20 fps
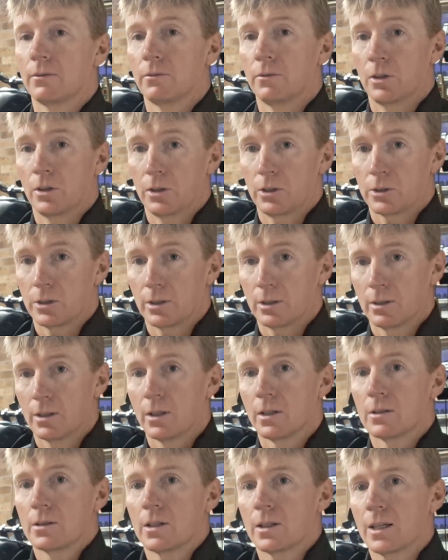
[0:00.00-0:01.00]
version
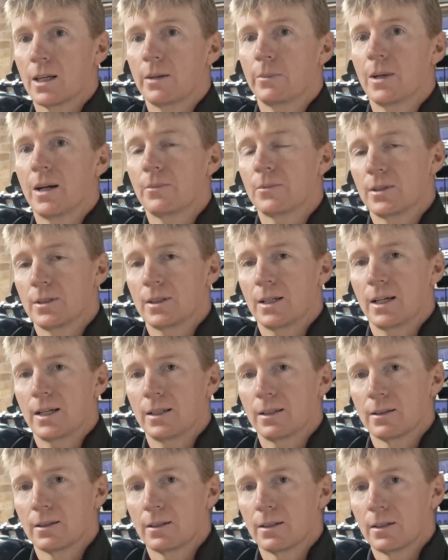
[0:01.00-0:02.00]
to keep up to
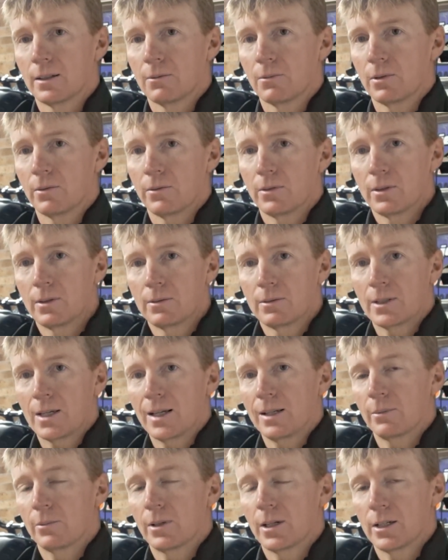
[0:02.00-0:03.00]
date with the
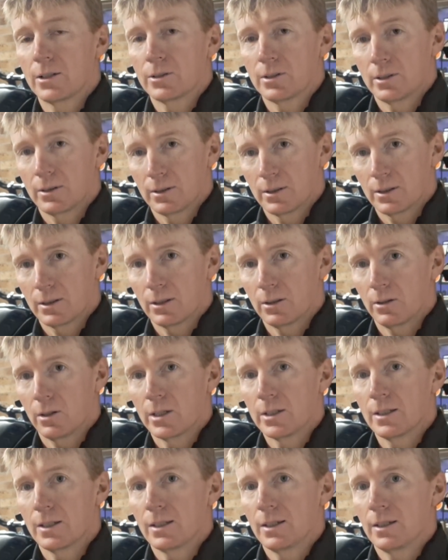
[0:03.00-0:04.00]
calibration
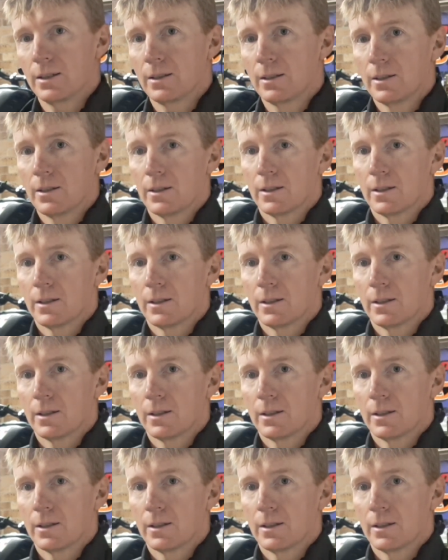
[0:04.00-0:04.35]
ID